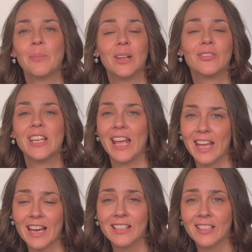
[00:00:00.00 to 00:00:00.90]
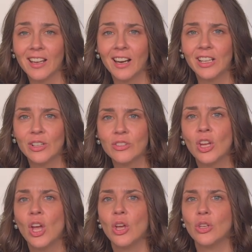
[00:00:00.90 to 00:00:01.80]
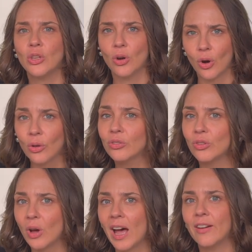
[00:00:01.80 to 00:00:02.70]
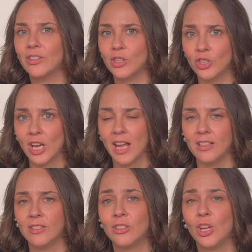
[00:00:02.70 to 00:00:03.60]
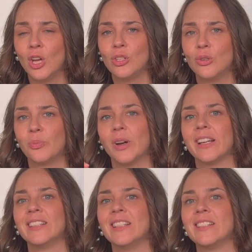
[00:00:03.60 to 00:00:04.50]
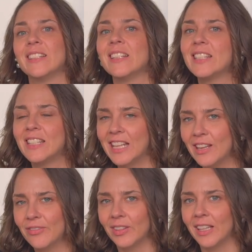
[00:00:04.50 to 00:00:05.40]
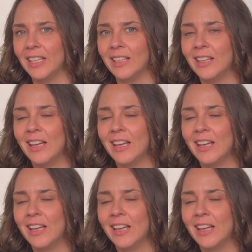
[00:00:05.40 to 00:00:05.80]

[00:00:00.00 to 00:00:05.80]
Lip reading: But with AI scenarios, you also have the chance to practice safely.